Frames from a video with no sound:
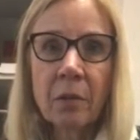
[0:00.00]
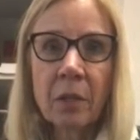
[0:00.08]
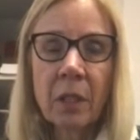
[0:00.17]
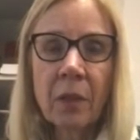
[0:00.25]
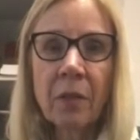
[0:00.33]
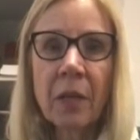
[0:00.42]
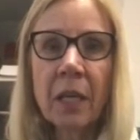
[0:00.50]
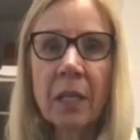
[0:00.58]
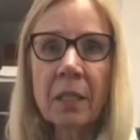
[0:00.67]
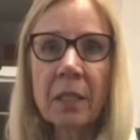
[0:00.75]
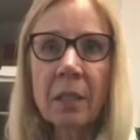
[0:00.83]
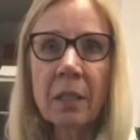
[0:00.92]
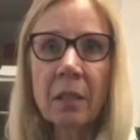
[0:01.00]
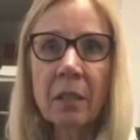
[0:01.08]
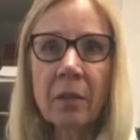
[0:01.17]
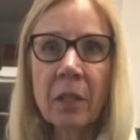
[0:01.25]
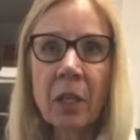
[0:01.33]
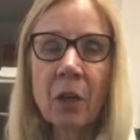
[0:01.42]
the things,
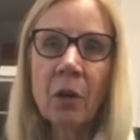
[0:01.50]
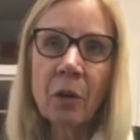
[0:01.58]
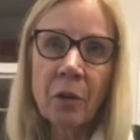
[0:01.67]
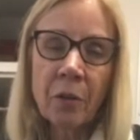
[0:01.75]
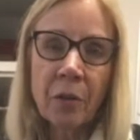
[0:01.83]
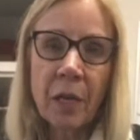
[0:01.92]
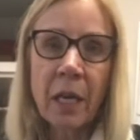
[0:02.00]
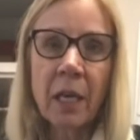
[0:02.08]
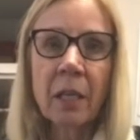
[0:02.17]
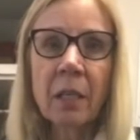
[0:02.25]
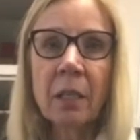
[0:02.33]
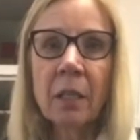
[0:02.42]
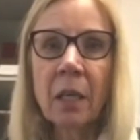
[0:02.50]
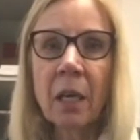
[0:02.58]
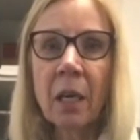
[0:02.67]
the Earth, and